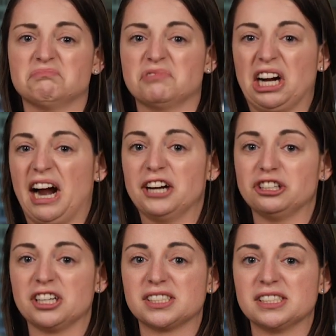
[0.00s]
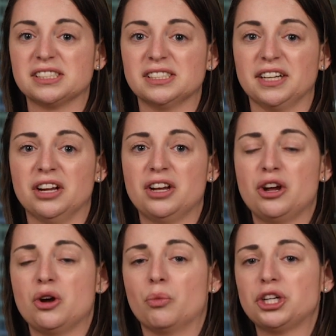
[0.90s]
their addresses, and
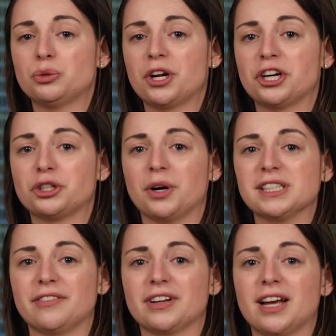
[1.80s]
which one of your 27